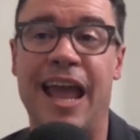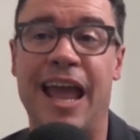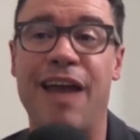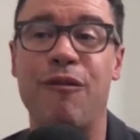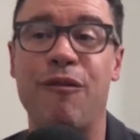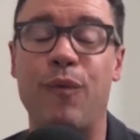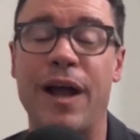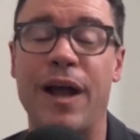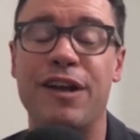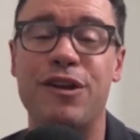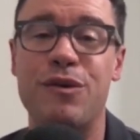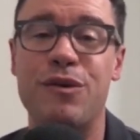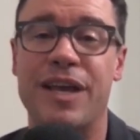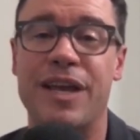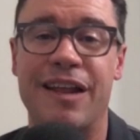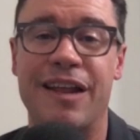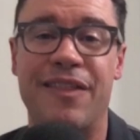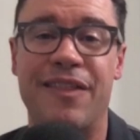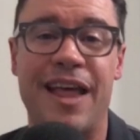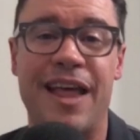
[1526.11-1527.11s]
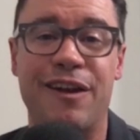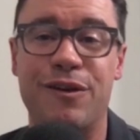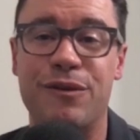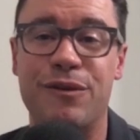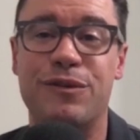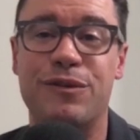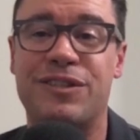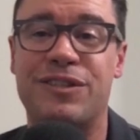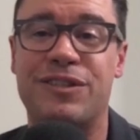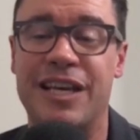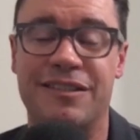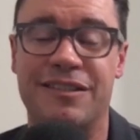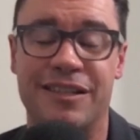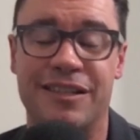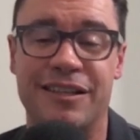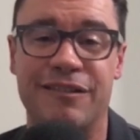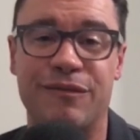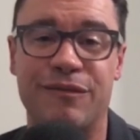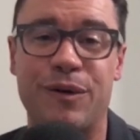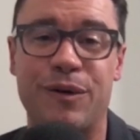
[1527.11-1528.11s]
And when you get in that new
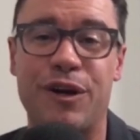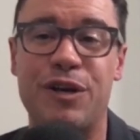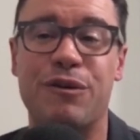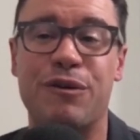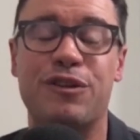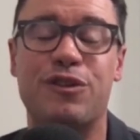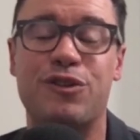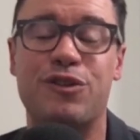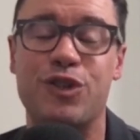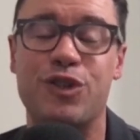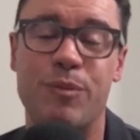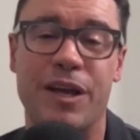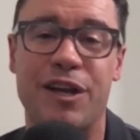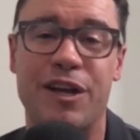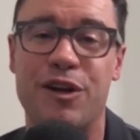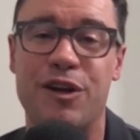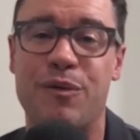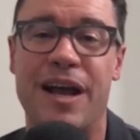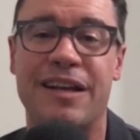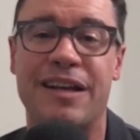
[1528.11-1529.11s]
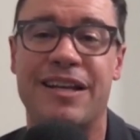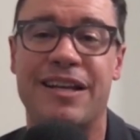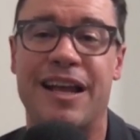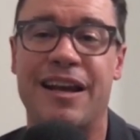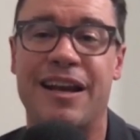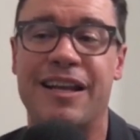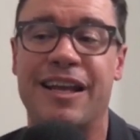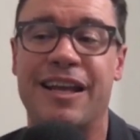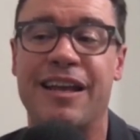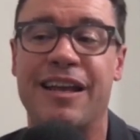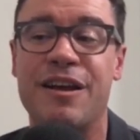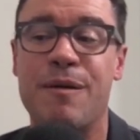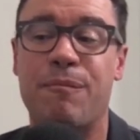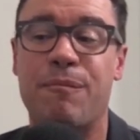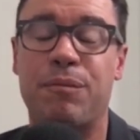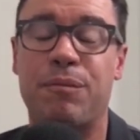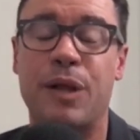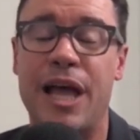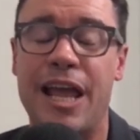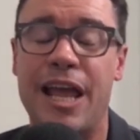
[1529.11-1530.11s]
season, where you're assuming a new identity,
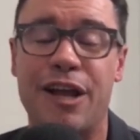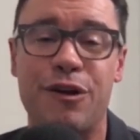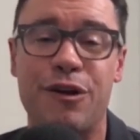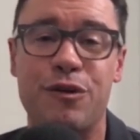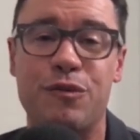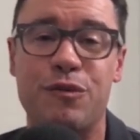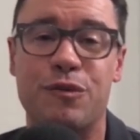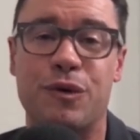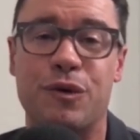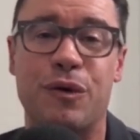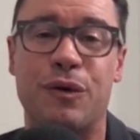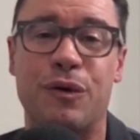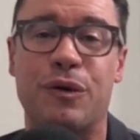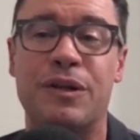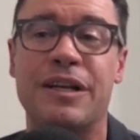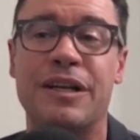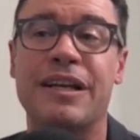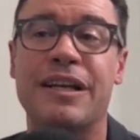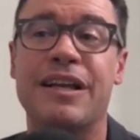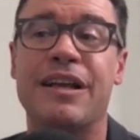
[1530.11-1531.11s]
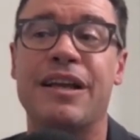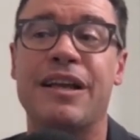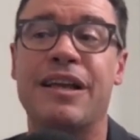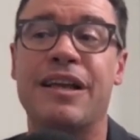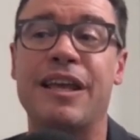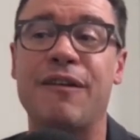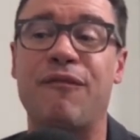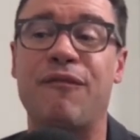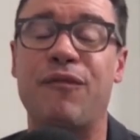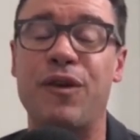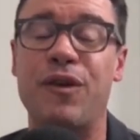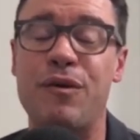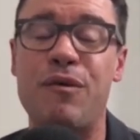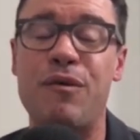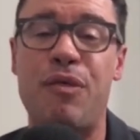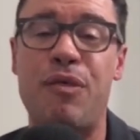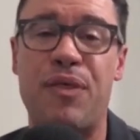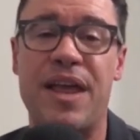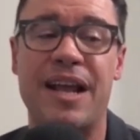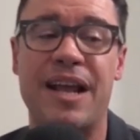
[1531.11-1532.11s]
playing a new role. If
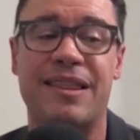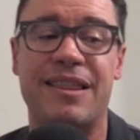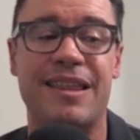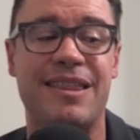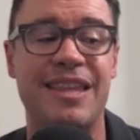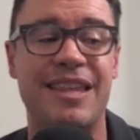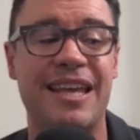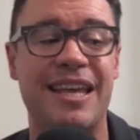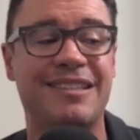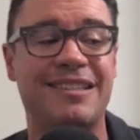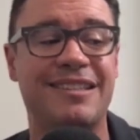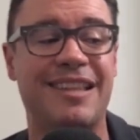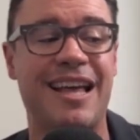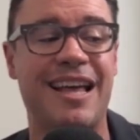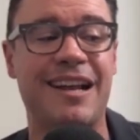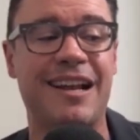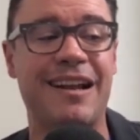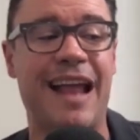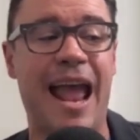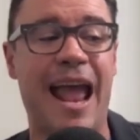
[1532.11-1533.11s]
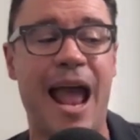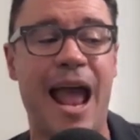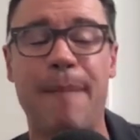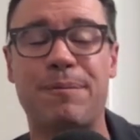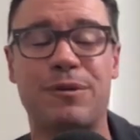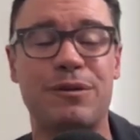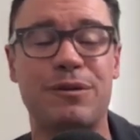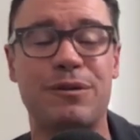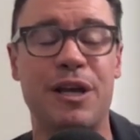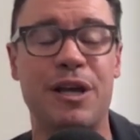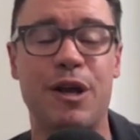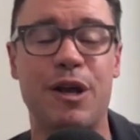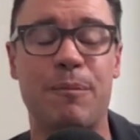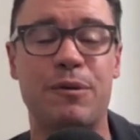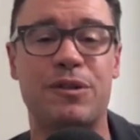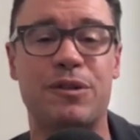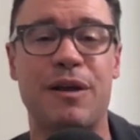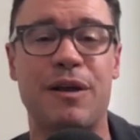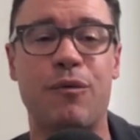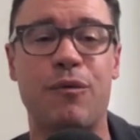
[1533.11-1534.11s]
you think the things that absolutely
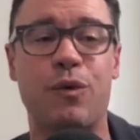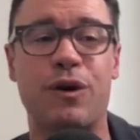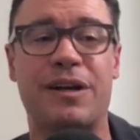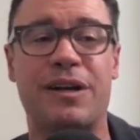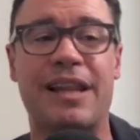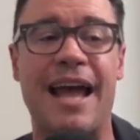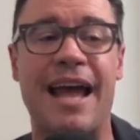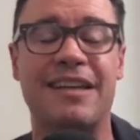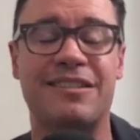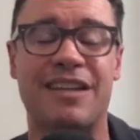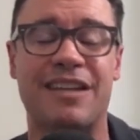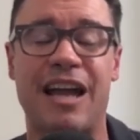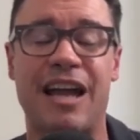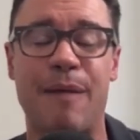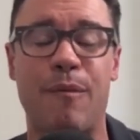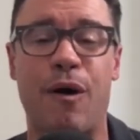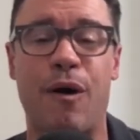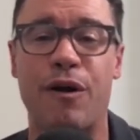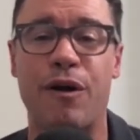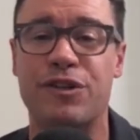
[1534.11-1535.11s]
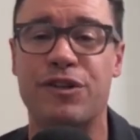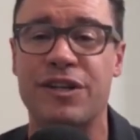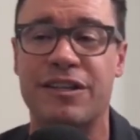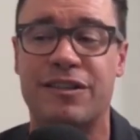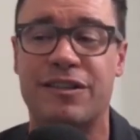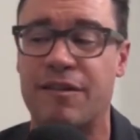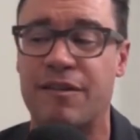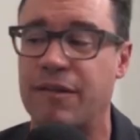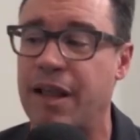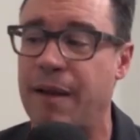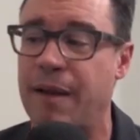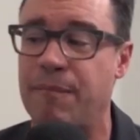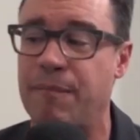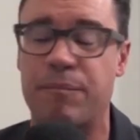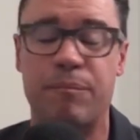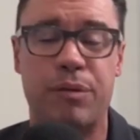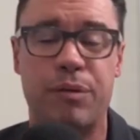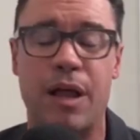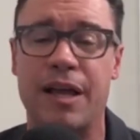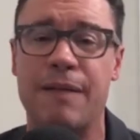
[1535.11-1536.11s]
100% worked last time are just like
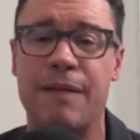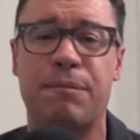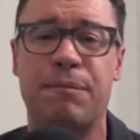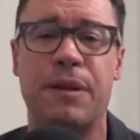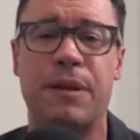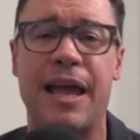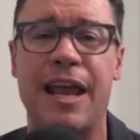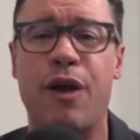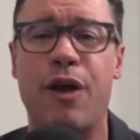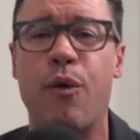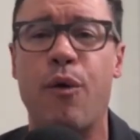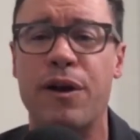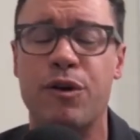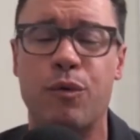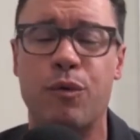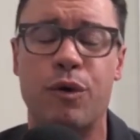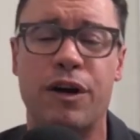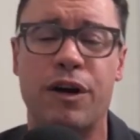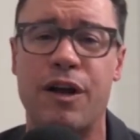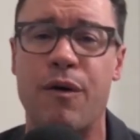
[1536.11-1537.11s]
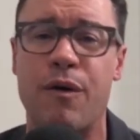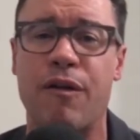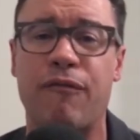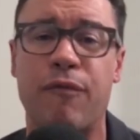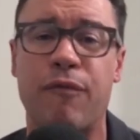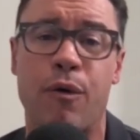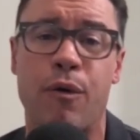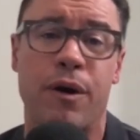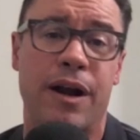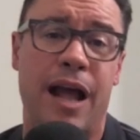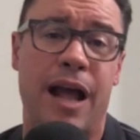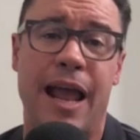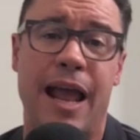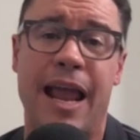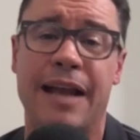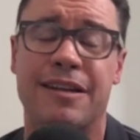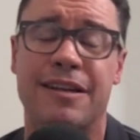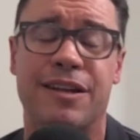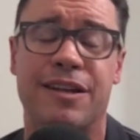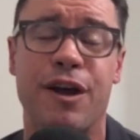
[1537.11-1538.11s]
plug and play going to work going forward, I
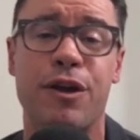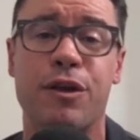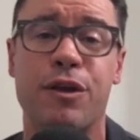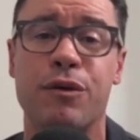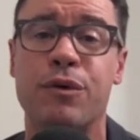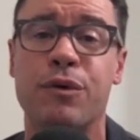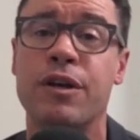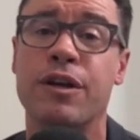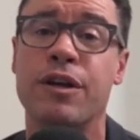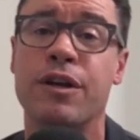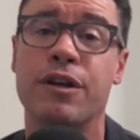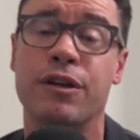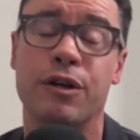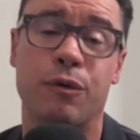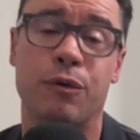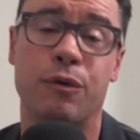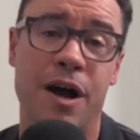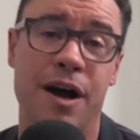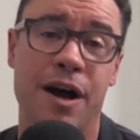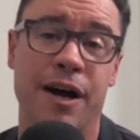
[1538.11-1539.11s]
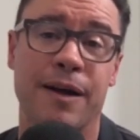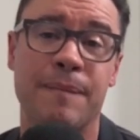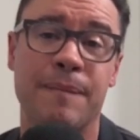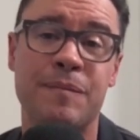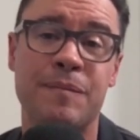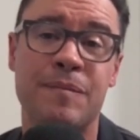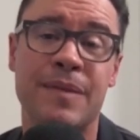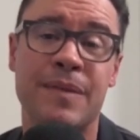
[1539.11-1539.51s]
hate to tell you, you're wrong.